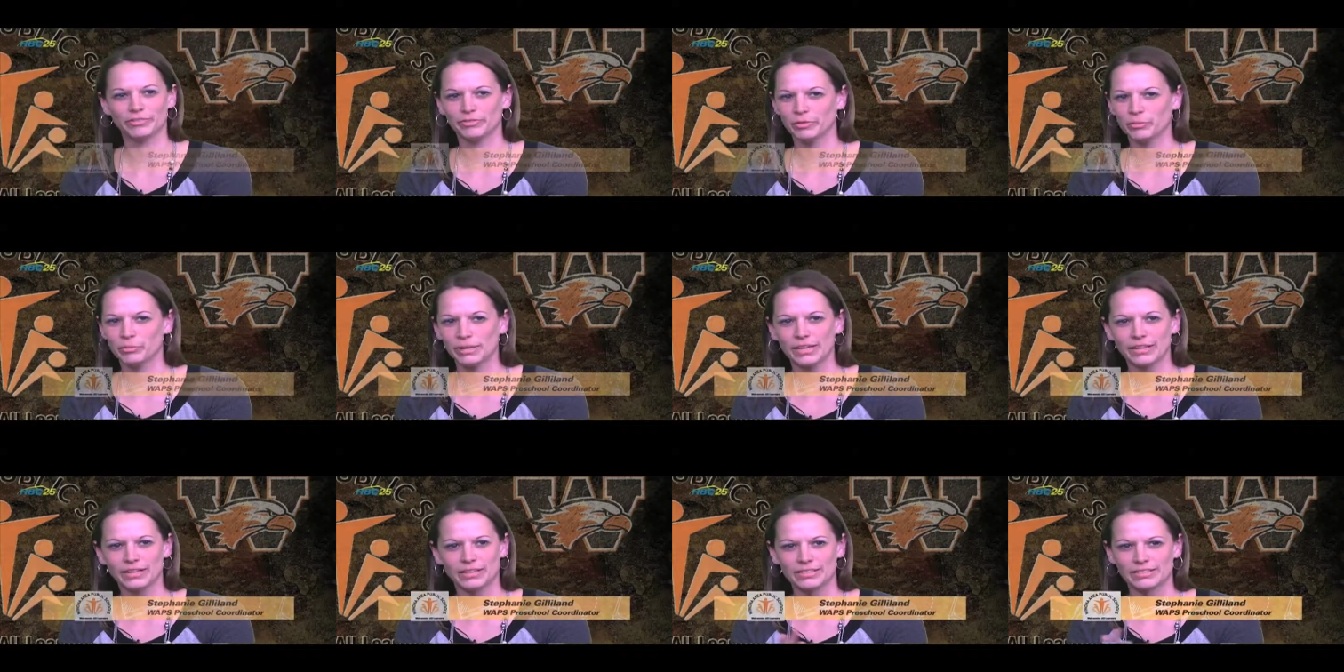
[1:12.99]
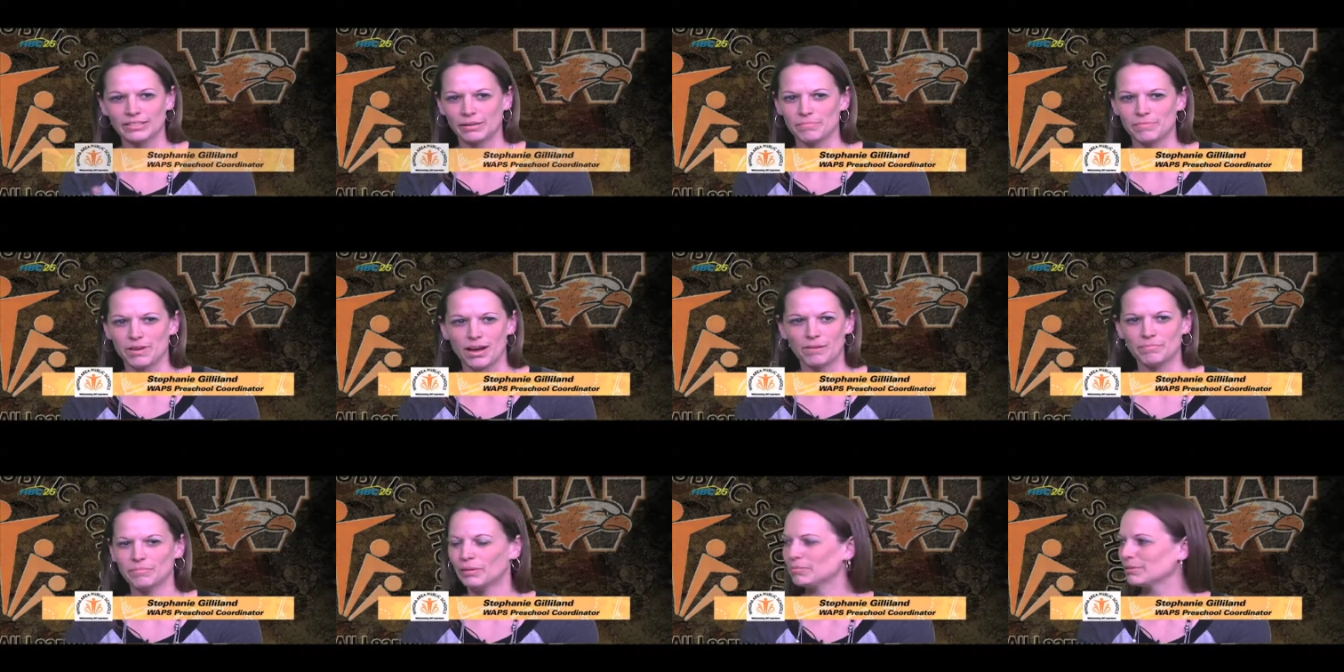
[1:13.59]
for me because okay. I'm
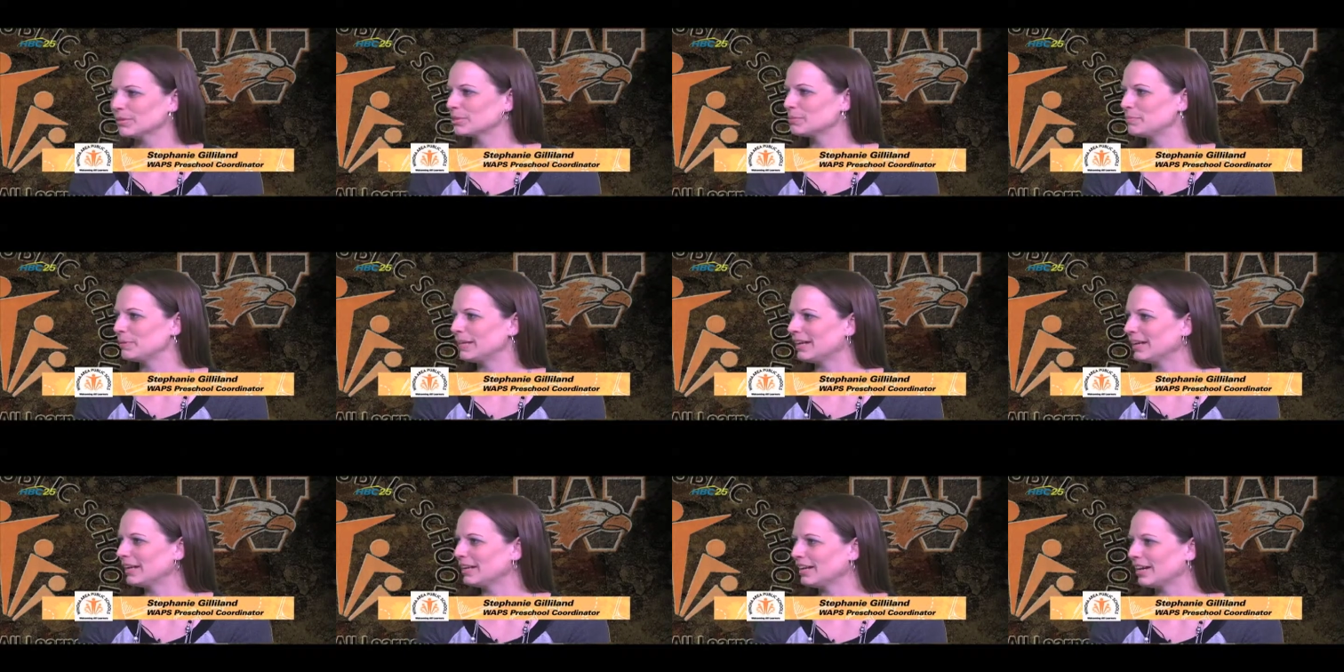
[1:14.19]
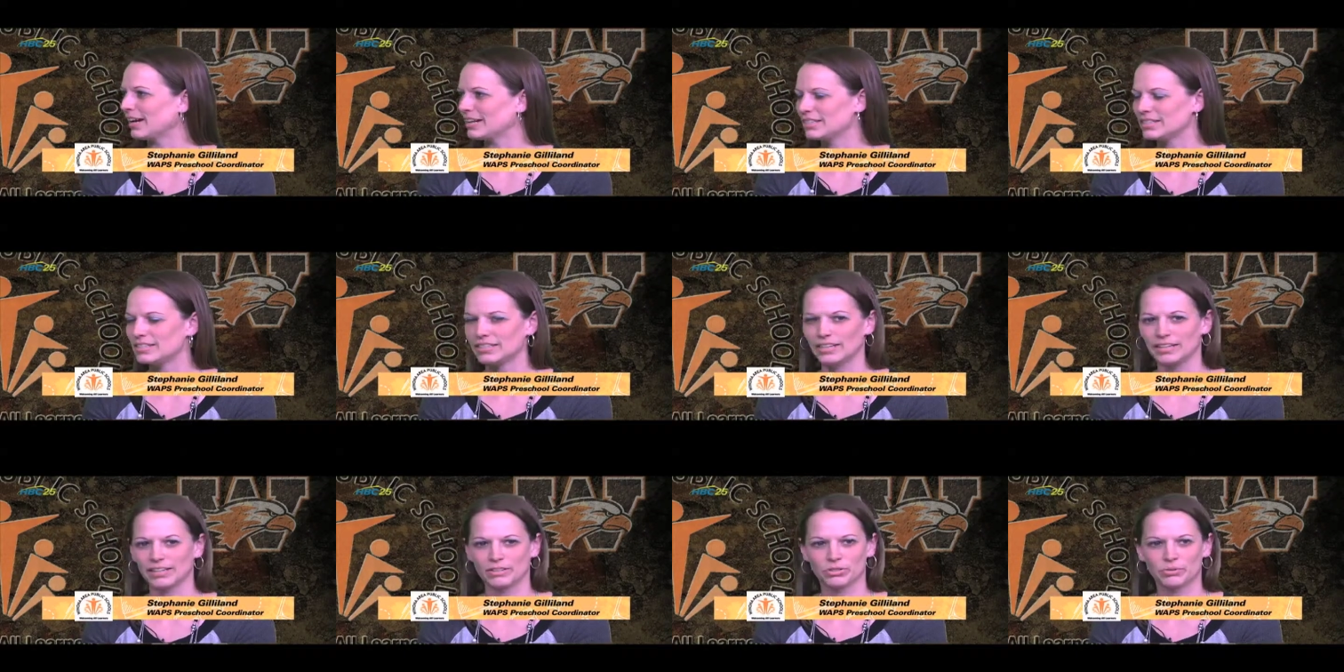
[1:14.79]
not public speaking. Okay. I
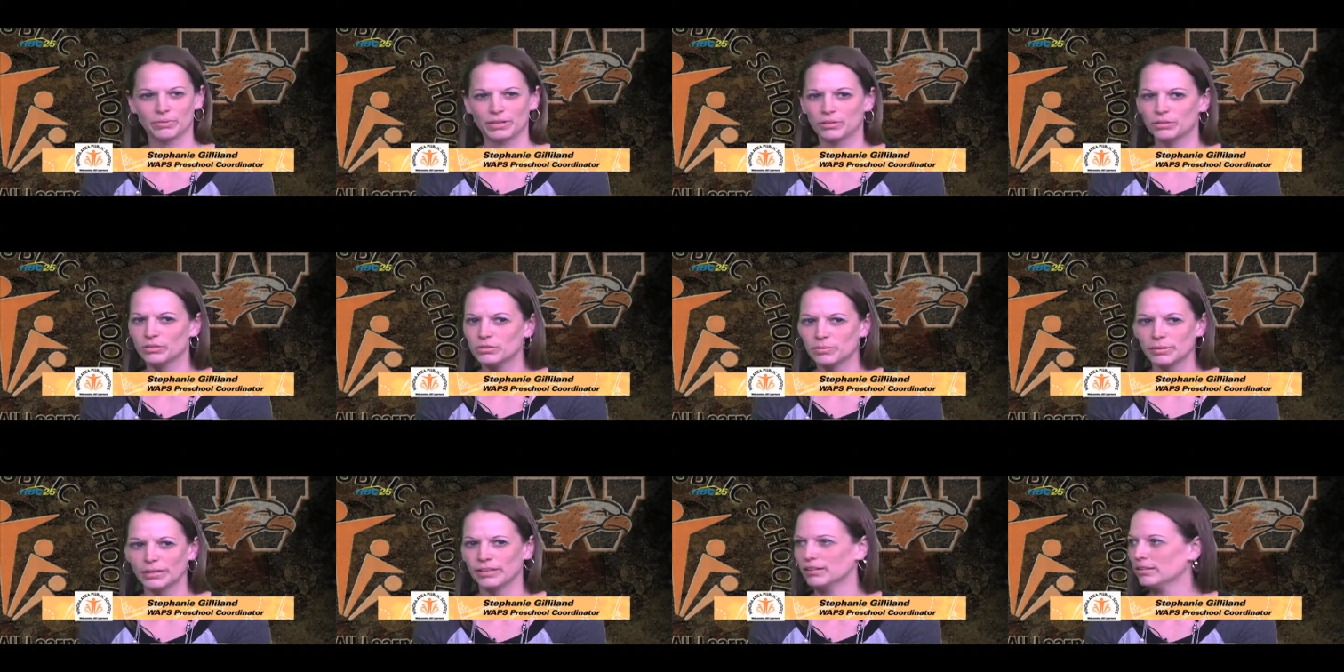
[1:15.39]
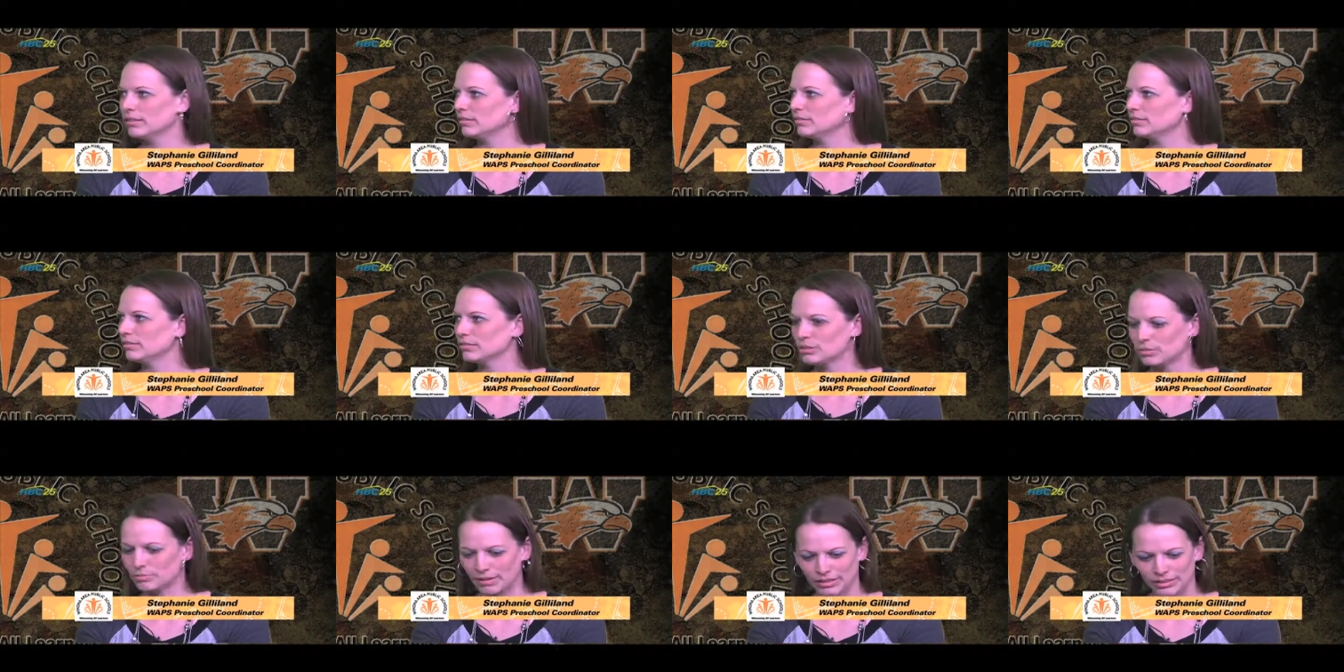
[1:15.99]
sing Twinkle Twinkle
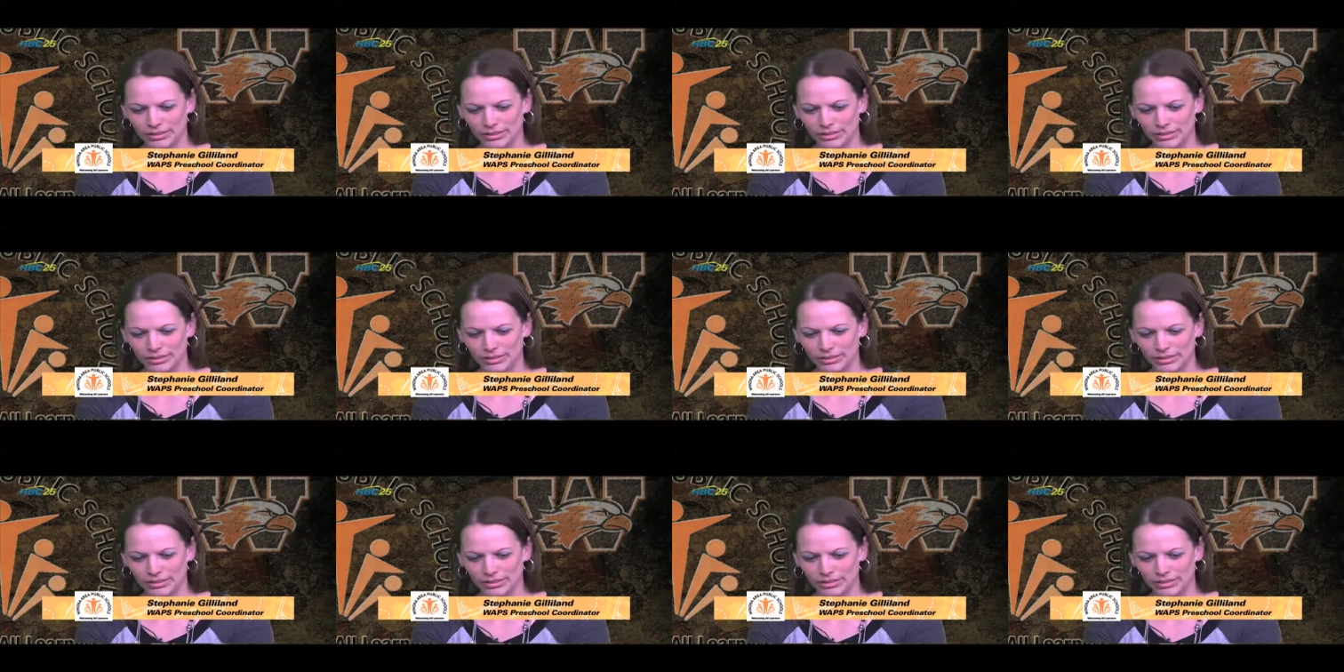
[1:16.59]
to okay.